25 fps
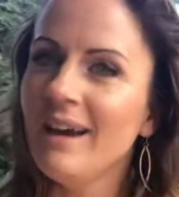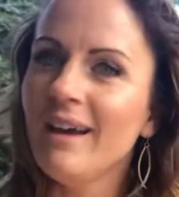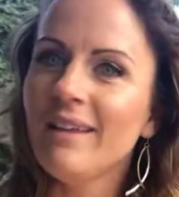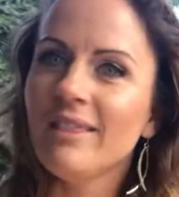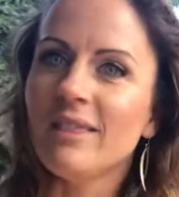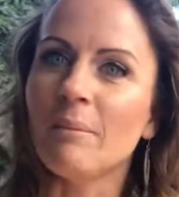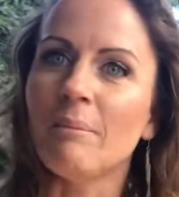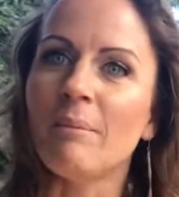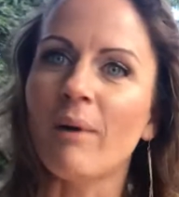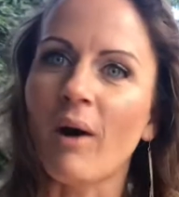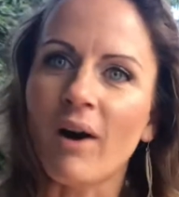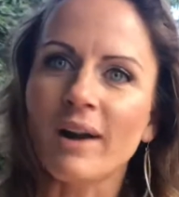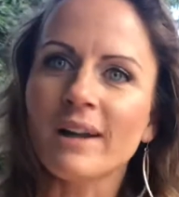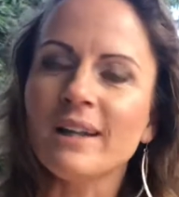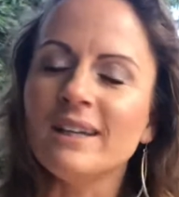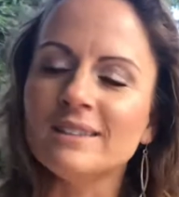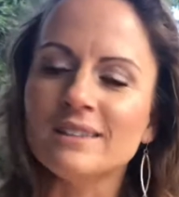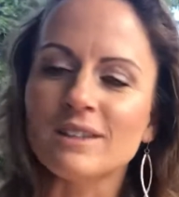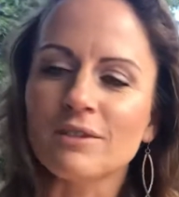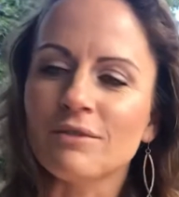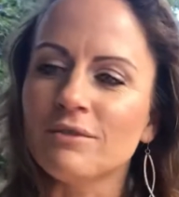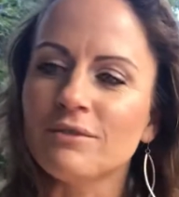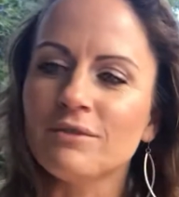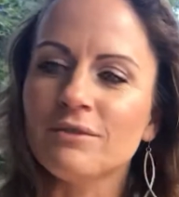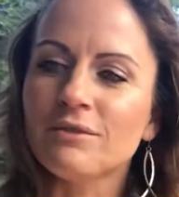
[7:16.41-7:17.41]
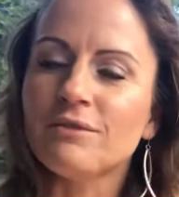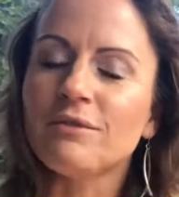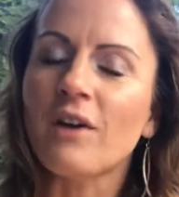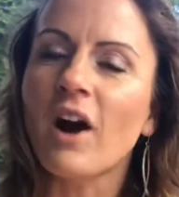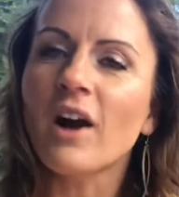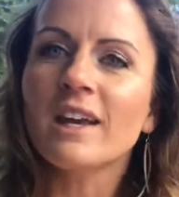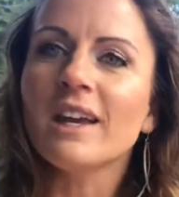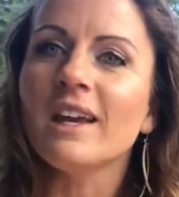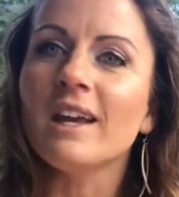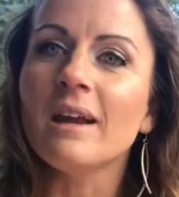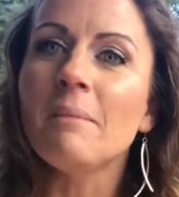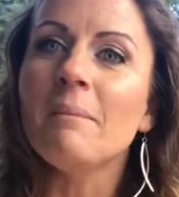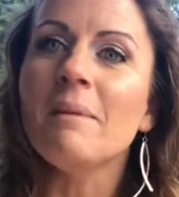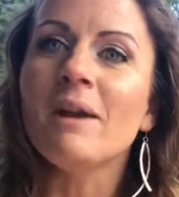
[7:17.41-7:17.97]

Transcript: The body is a fucking